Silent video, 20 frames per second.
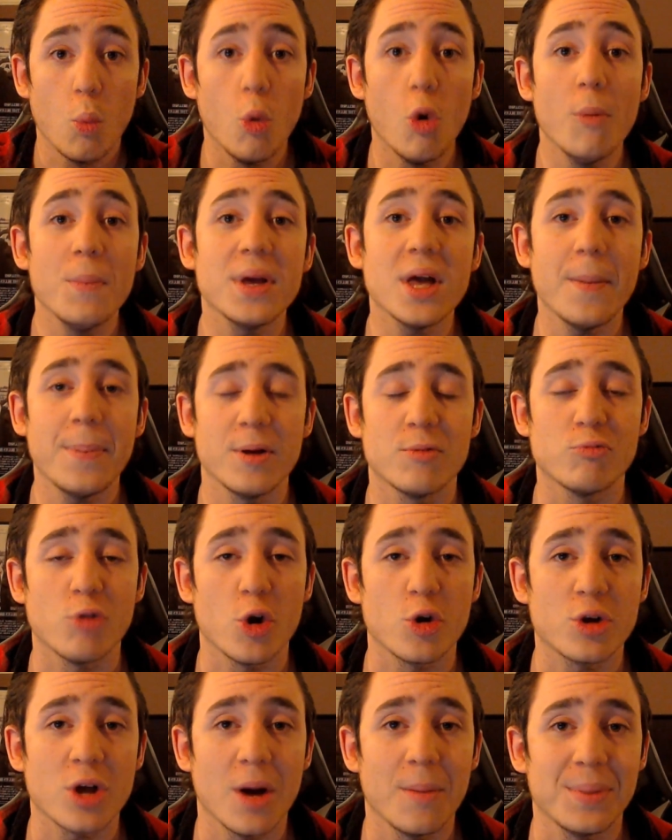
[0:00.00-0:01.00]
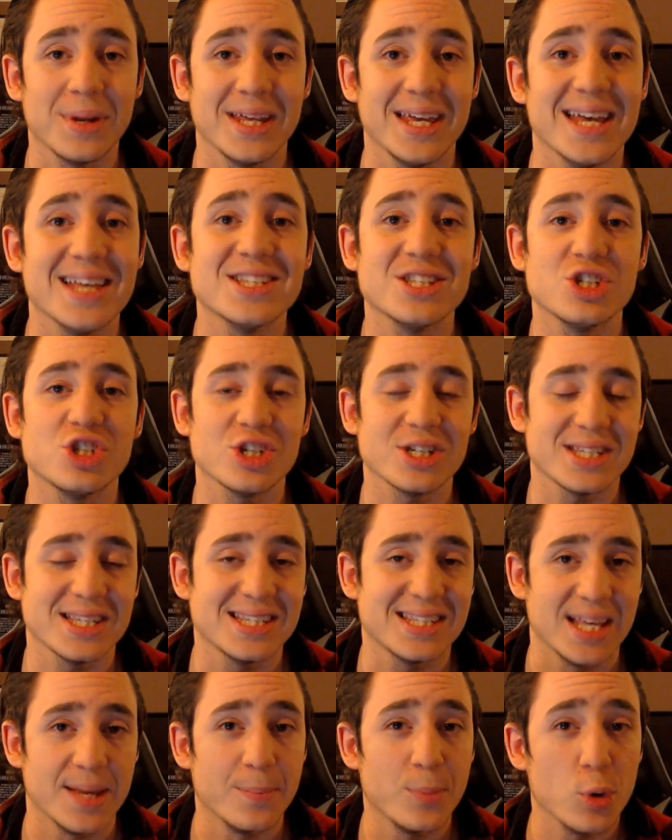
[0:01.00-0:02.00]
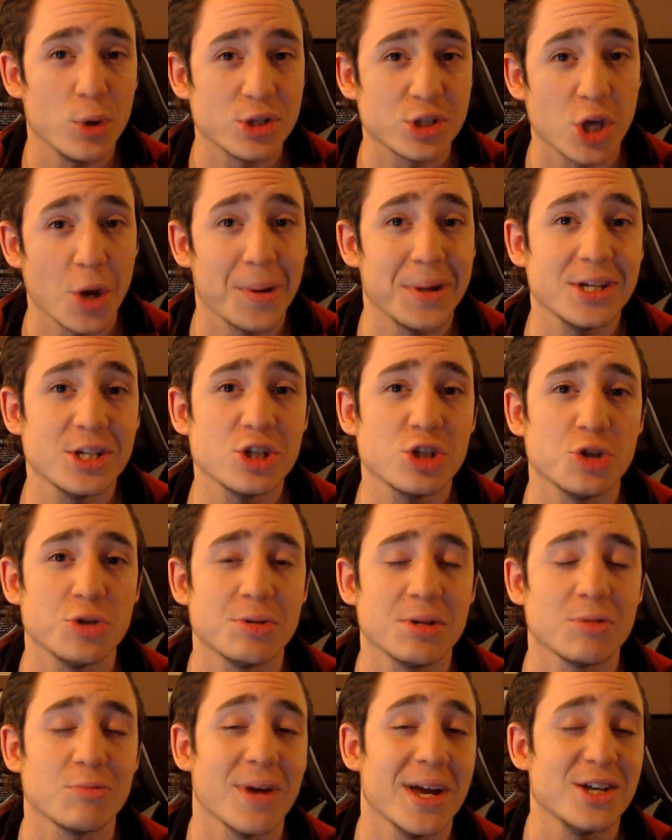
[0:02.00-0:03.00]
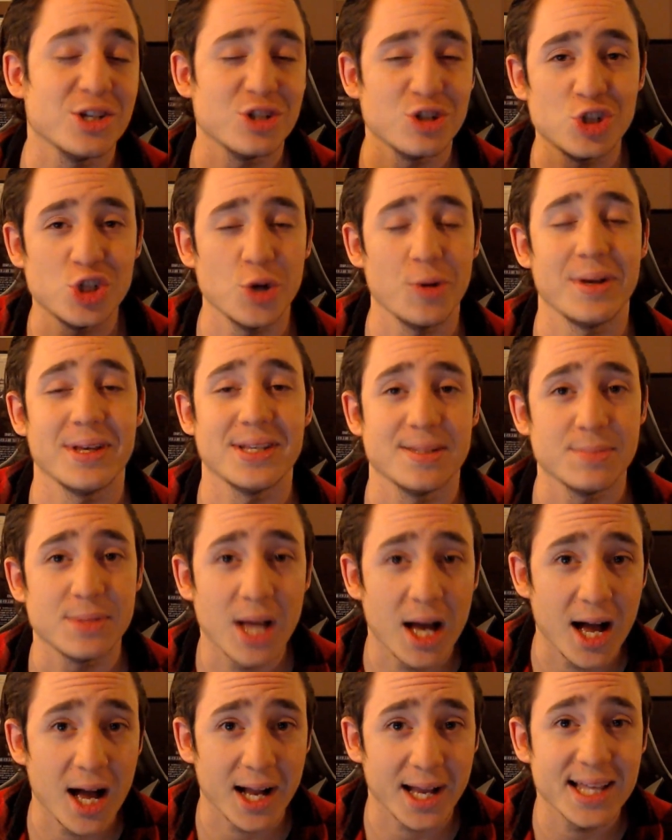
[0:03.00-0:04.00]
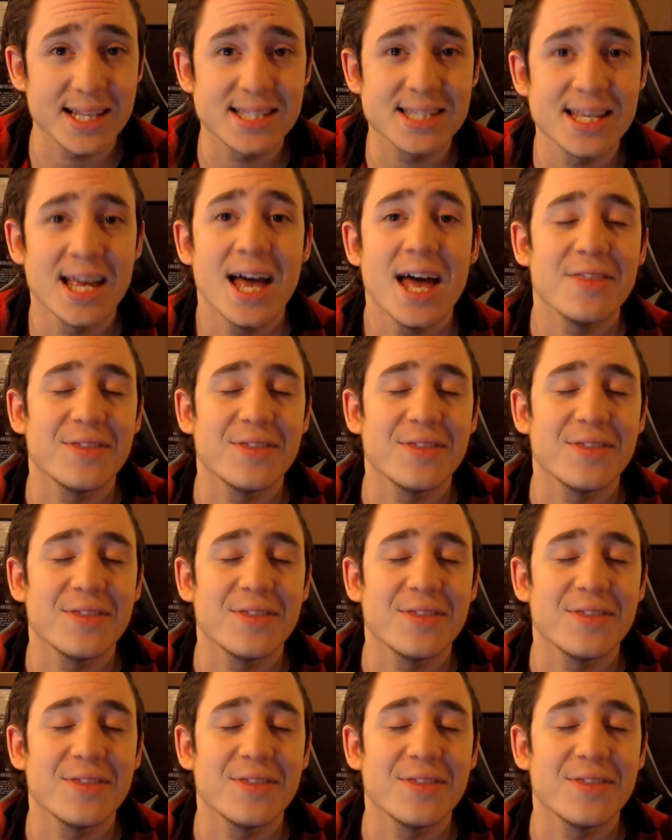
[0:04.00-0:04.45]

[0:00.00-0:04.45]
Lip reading: Warming up in Rogue Company isn't just as simple as going to shooting range and shooting some targets.